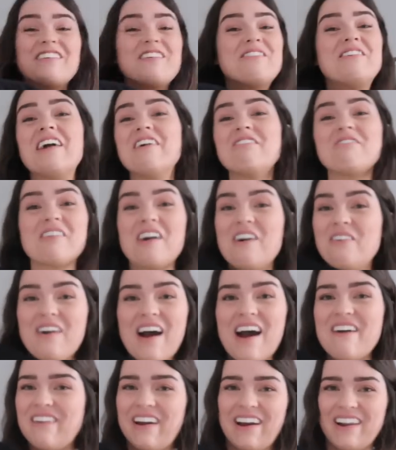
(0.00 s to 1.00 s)
So whenever I
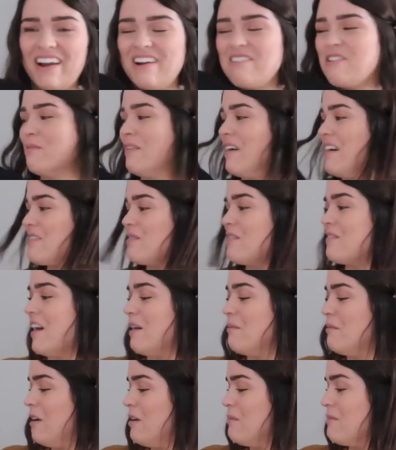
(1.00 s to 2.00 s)
wear it, it like reminds me of
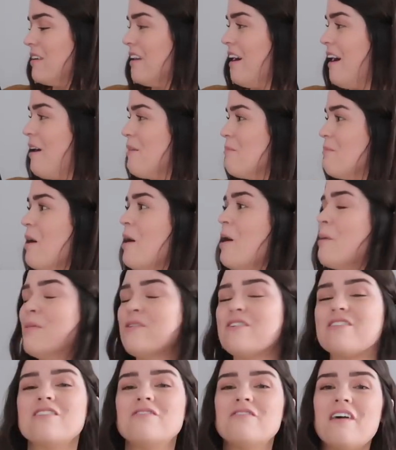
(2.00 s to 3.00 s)
that moment. Um,
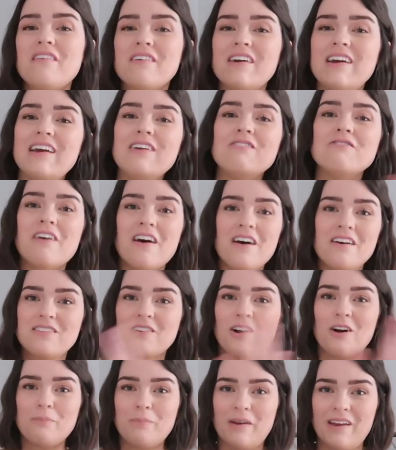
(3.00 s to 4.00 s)
but just a very
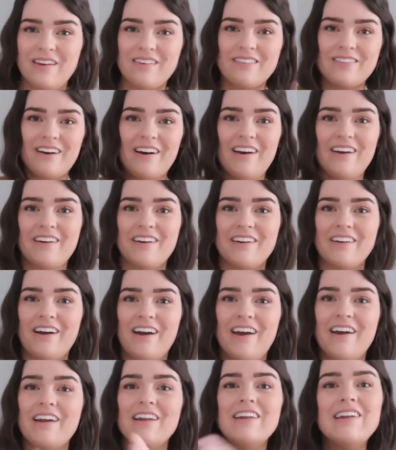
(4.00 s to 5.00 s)
versatile piece that I can
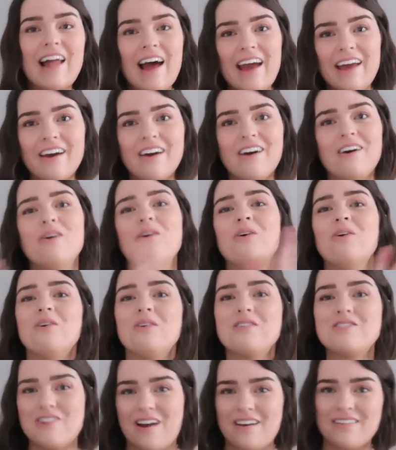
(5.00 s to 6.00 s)
like layer
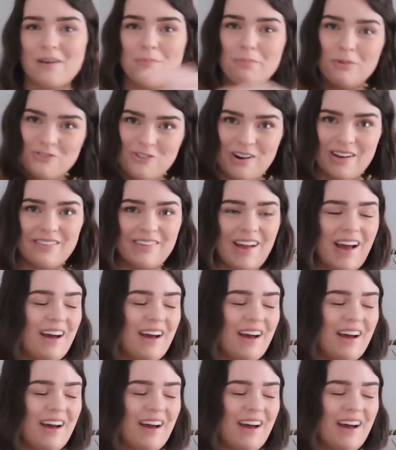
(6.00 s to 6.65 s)
or dress up or dress